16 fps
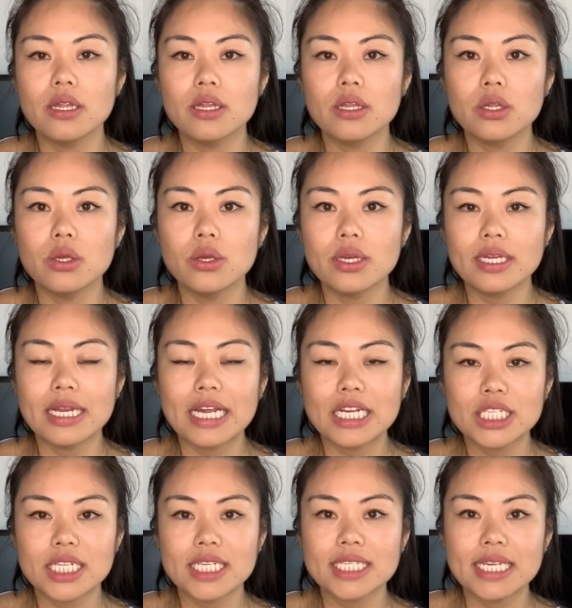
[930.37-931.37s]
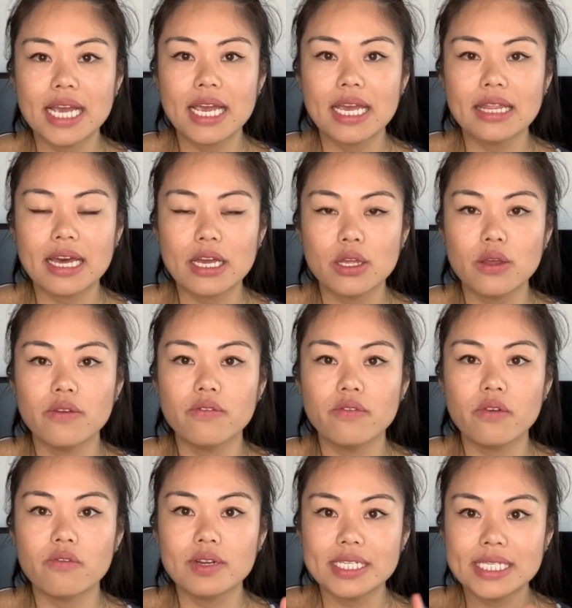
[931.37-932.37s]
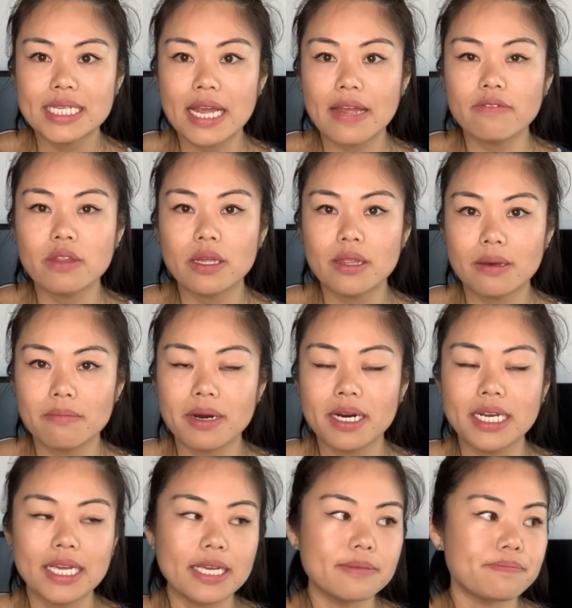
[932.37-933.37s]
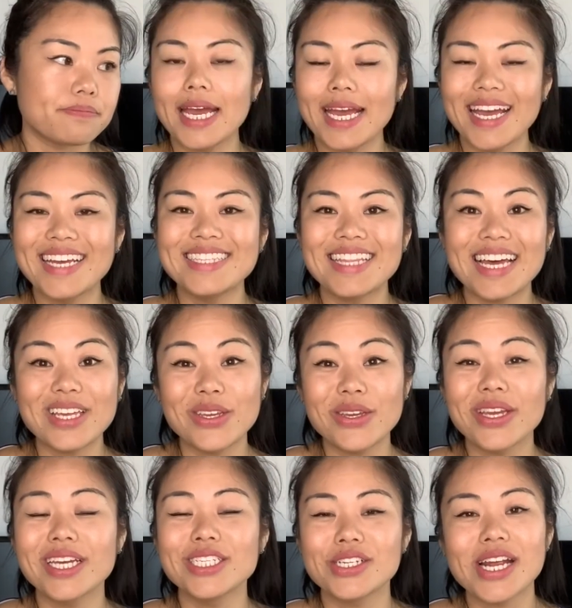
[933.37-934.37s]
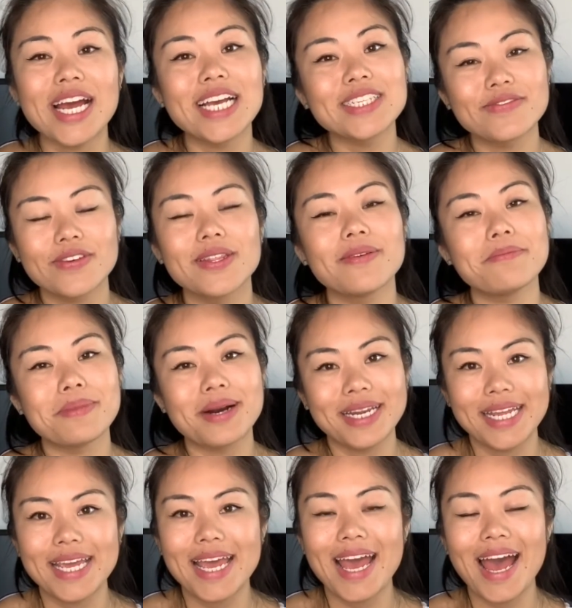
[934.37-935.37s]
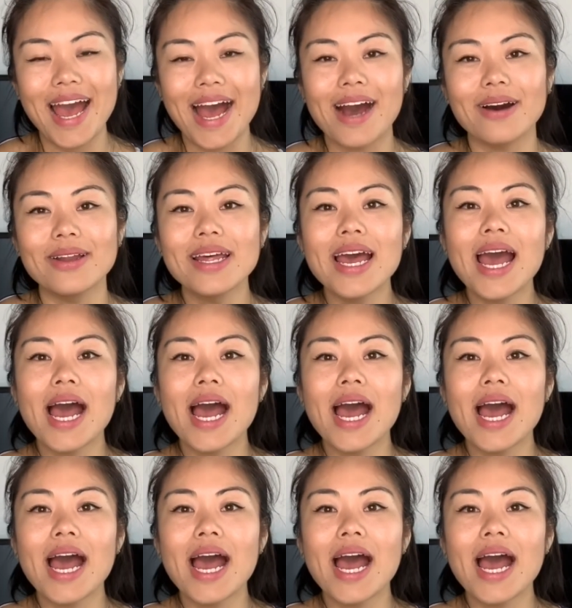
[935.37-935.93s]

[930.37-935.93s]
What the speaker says: you can actually see that you've received the money and that you can transfer the money out.